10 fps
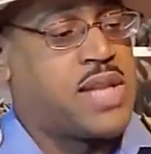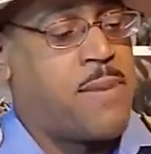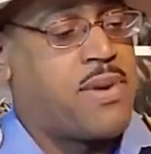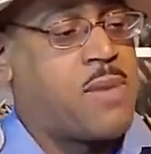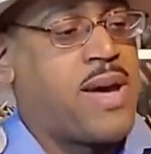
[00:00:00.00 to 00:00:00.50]

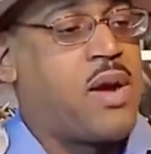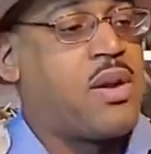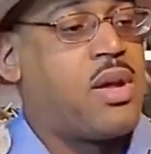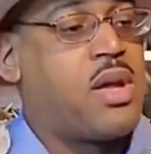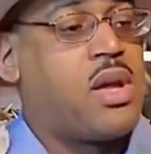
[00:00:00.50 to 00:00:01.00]
game come out.
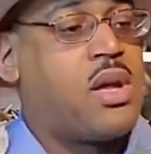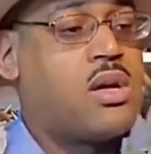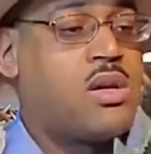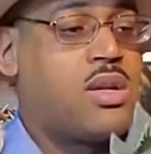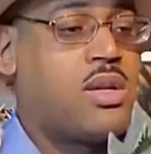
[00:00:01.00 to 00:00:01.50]

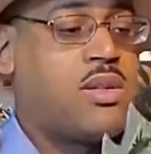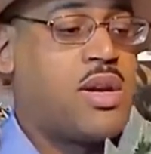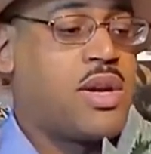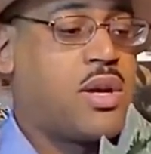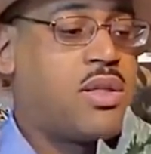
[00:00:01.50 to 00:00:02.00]

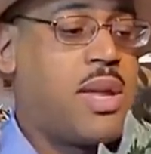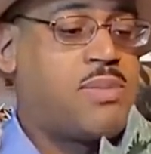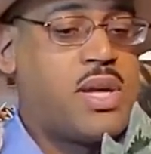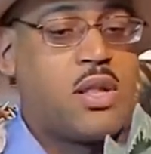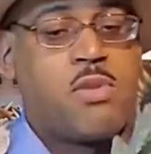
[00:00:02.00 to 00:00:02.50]
There we go, same
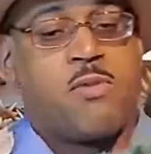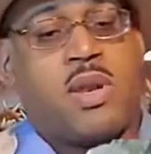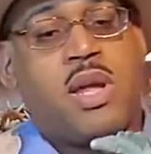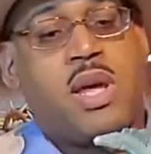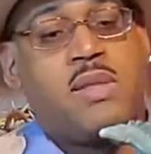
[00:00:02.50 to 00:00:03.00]
tail
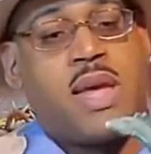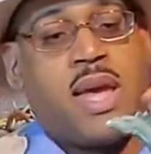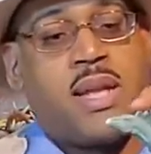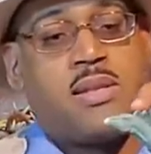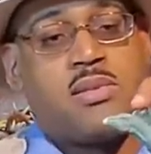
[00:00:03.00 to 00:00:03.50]
movement. The
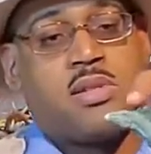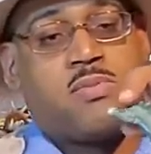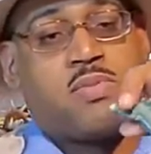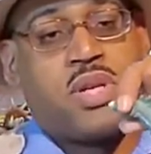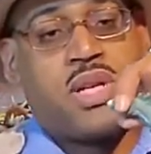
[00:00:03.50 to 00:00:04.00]
head's
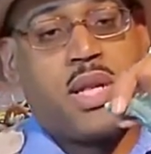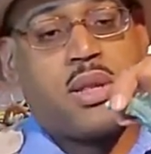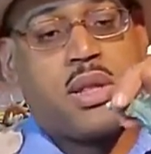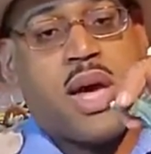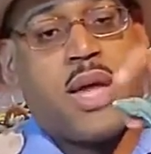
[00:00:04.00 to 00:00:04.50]
pretty
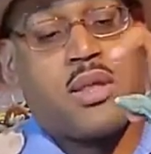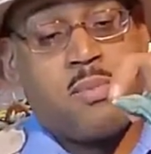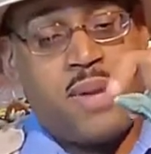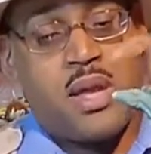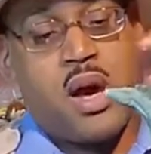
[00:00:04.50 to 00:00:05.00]
decent size with a
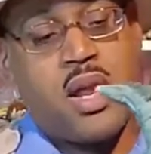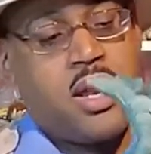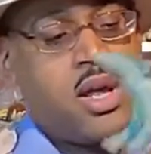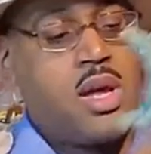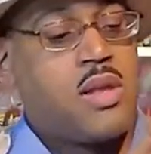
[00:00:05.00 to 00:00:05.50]
beak on it.